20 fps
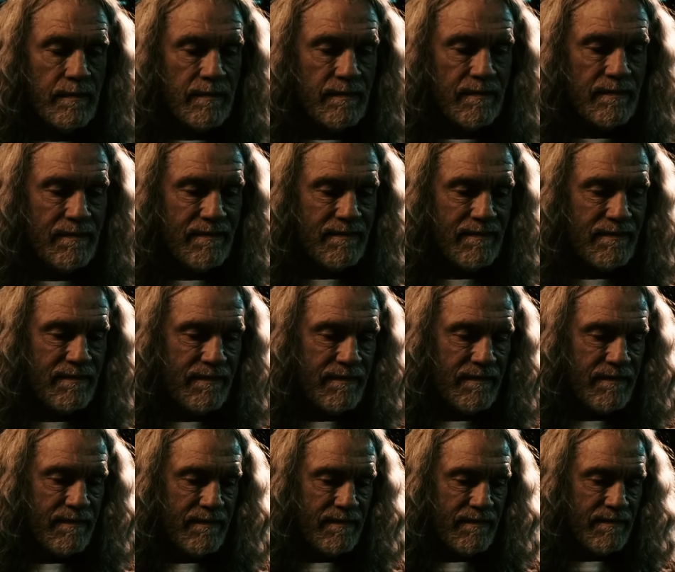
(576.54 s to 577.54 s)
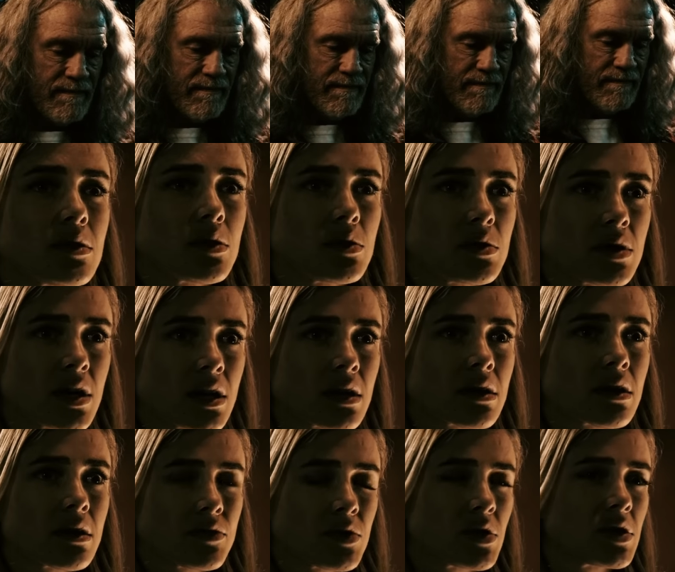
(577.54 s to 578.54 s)
she refused. Babe
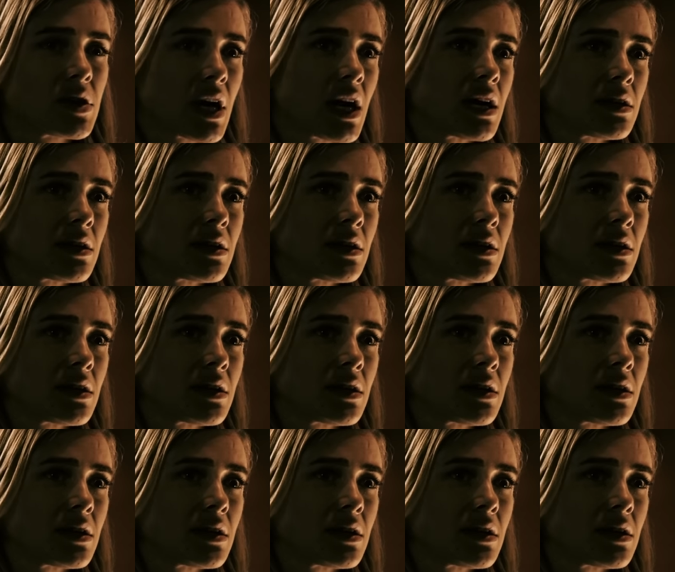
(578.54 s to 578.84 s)
refuses to